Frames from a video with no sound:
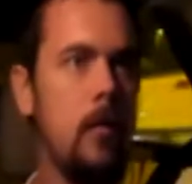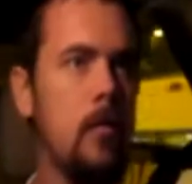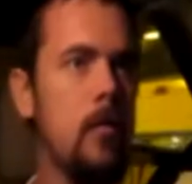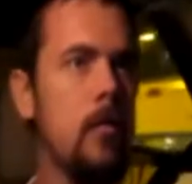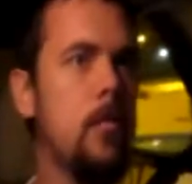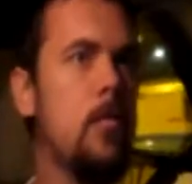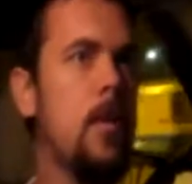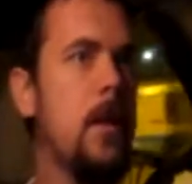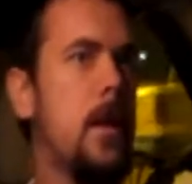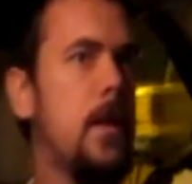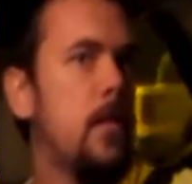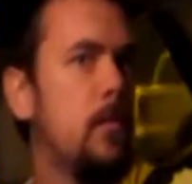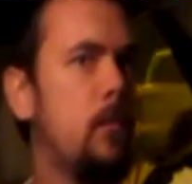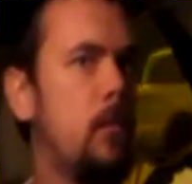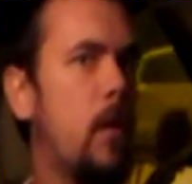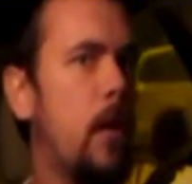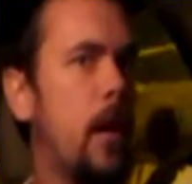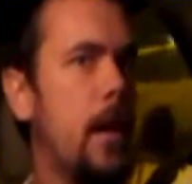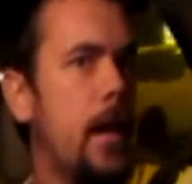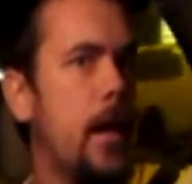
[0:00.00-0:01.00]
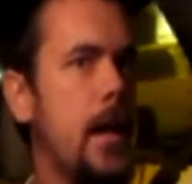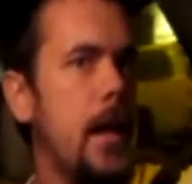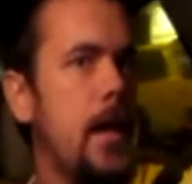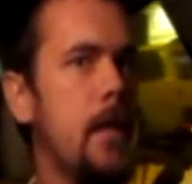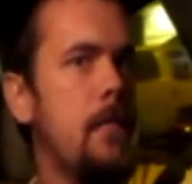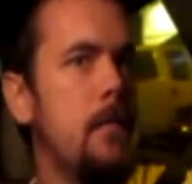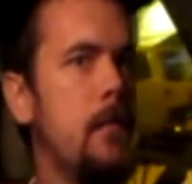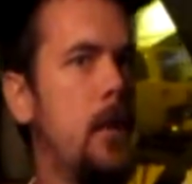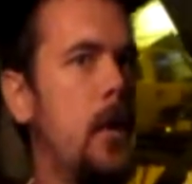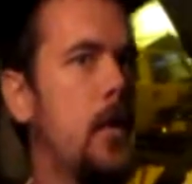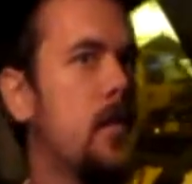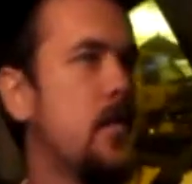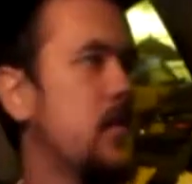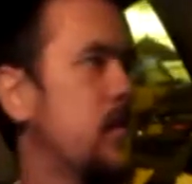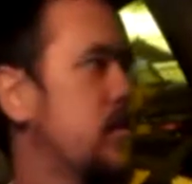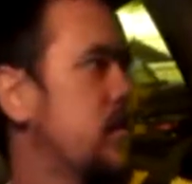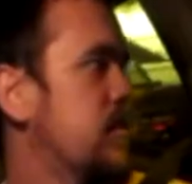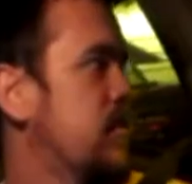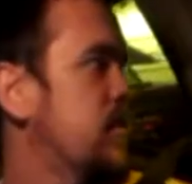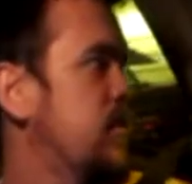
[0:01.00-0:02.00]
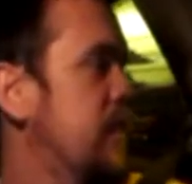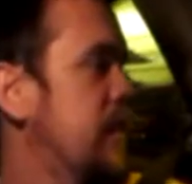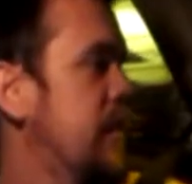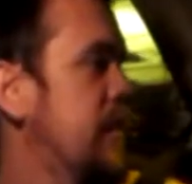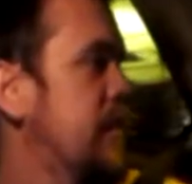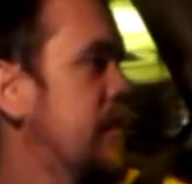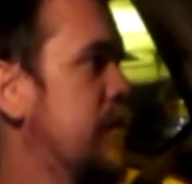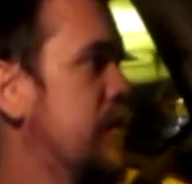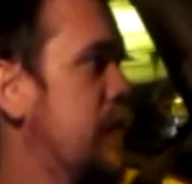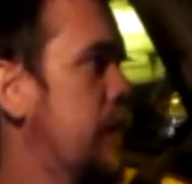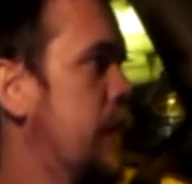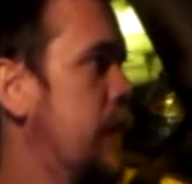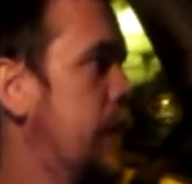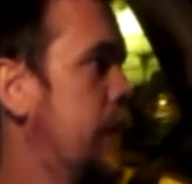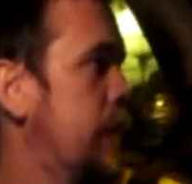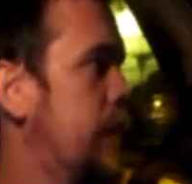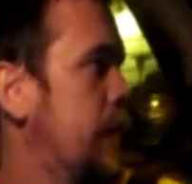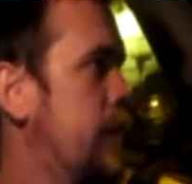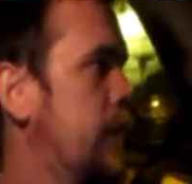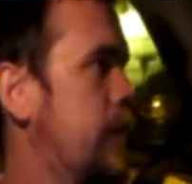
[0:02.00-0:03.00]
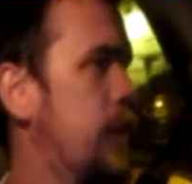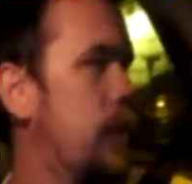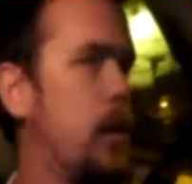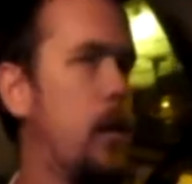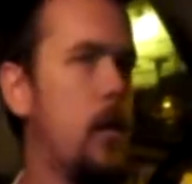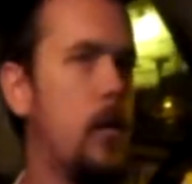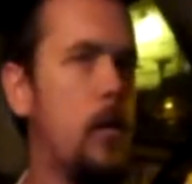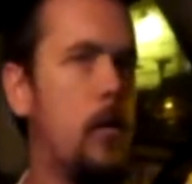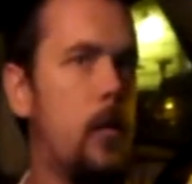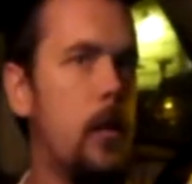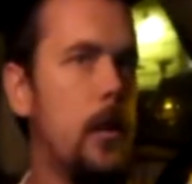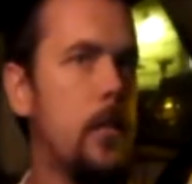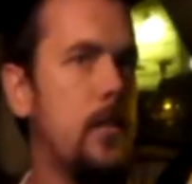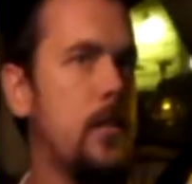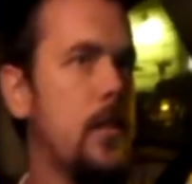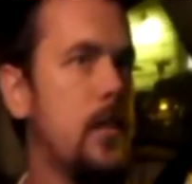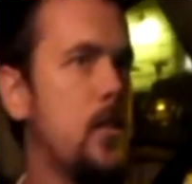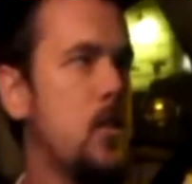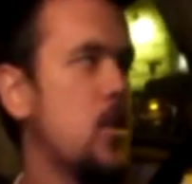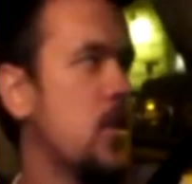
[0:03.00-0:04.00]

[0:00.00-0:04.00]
it's been what, 8 months since we've seen